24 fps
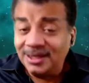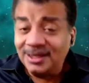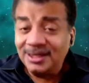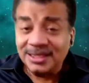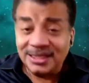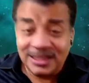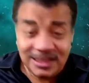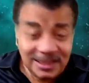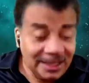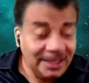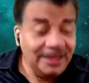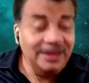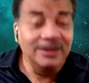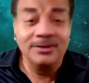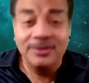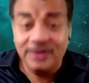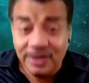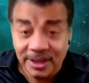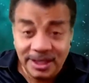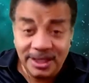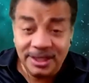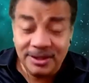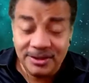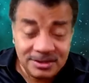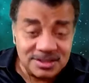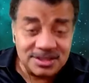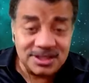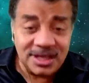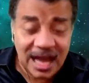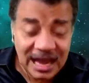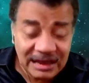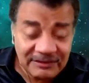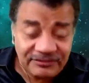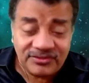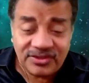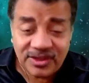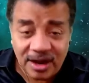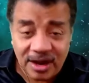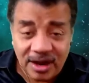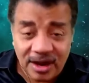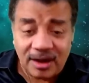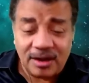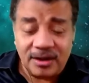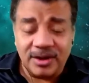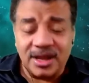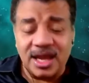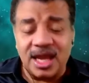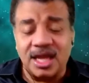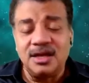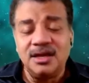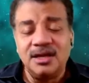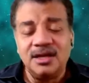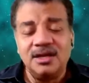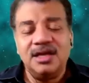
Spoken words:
Clearly, there's life there. Okay,